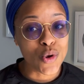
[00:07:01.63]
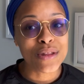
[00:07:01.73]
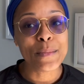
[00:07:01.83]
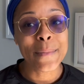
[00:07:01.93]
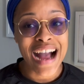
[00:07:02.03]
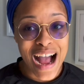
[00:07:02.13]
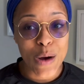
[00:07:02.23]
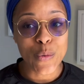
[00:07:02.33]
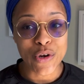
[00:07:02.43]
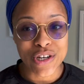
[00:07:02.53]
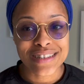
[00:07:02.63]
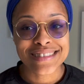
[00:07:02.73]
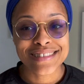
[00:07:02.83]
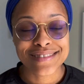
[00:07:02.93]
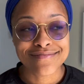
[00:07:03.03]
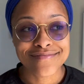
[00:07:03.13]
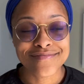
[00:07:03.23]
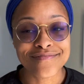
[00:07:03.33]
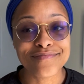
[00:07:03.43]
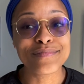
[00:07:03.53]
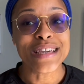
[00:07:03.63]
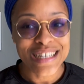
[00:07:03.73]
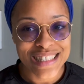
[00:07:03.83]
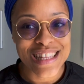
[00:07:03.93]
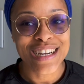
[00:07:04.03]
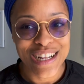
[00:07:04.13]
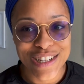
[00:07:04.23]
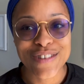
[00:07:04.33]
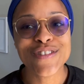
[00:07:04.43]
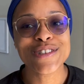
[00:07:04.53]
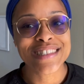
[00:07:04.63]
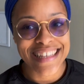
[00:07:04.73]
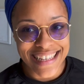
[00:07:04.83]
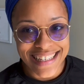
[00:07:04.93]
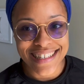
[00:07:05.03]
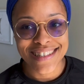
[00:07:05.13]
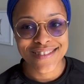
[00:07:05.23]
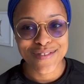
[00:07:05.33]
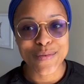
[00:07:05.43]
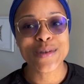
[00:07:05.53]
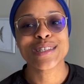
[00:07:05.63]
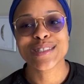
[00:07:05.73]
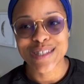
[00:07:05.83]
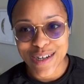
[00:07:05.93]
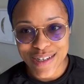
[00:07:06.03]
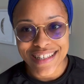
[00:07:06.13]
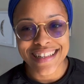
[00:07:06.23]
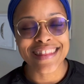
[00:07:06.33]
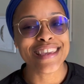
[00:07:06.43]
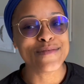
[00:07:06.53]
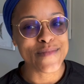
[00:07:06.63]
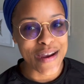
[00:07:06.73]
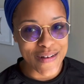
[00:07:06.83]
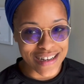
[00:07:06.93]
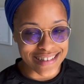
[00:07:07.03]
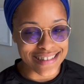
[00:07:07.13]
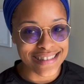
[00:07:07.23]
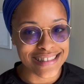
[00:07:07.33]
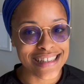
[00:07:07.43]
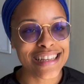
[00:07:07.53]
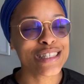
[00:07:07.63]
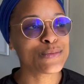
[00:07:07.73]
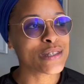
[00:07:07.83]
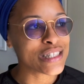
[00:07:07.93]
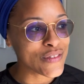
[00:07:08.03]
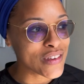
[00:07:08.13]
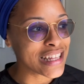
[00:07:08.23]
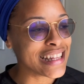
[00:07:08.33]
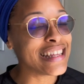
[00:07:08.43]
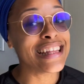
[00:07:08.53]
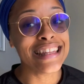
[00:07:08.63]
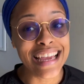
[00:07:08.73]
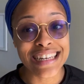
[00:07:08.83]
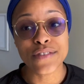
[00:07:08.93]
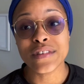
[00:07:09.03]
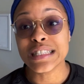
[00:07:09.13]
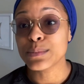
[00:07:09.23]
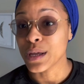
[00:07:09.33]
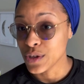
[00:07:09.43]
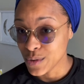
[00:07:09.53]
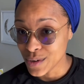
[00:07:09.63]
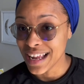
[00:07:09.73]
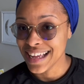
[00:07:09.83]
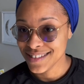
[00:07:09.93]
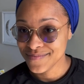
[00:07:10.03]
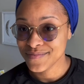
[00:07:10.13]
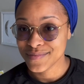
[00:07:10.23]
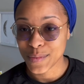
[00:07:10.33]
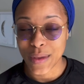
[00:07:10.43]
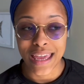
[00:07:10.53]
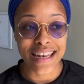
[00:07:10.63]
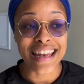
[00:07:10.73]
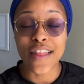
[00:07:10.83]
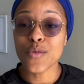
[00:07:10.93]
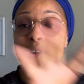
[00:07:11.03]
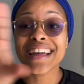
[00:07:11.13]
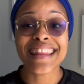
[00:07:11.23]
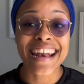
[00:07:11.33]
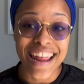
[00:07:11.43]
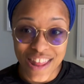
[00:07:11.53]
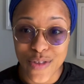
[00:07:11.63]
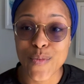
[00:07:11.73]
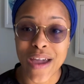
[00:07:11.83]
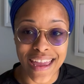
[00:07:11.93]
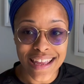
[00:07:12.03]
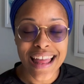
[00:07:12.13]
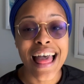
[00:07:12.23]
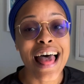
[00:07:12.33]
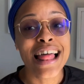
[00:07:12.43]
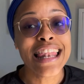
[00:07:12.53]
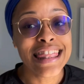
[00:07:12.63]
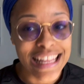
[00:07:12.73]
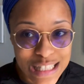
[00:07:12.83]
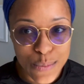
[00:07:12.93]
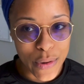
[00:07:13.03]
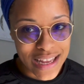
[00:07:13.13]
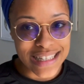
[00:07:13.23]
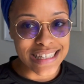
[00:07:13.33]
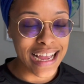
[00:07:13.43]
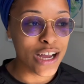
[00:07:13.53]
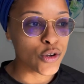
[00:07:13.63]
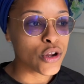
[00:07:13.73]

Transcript: and power because of the color of your skin, which started in the Americas, specifically the land of Hispaniola, okay? Now that we got that out of the way, let's break it down